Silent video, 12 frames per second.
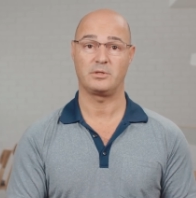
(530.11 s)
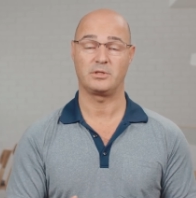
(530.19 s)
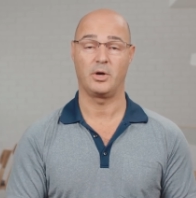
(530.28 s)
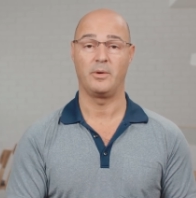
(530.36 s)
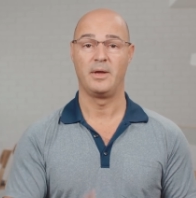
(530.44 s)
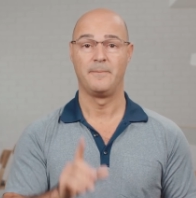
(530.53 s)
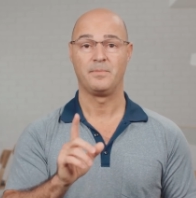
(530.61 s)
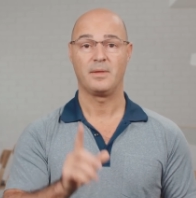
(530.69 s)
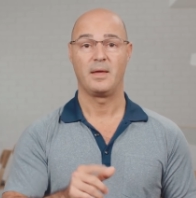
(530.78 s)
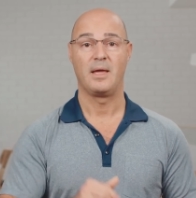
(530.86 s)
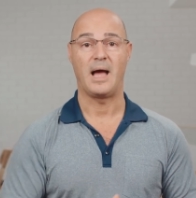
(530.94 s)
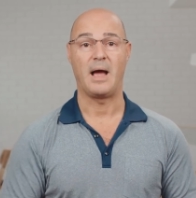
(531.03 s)
So
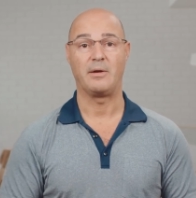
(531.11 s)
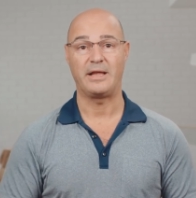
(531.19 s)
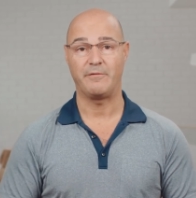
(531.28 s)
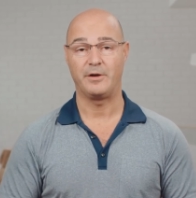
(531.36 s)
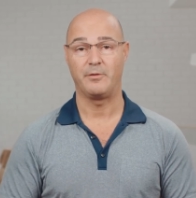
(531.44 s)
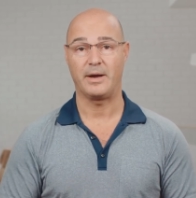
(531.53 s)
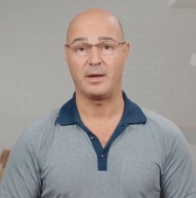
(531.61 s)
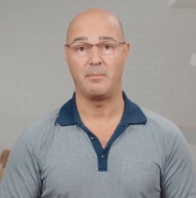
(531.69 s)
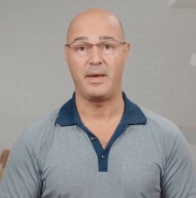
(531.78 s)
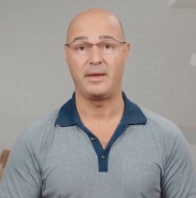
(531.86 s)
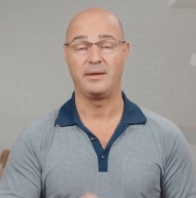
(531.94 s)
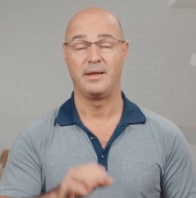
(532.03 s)
I would definitely
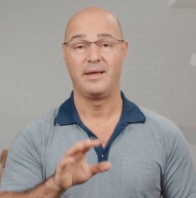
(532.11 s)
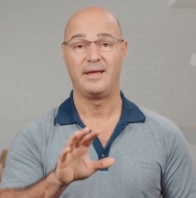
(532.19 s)
recommend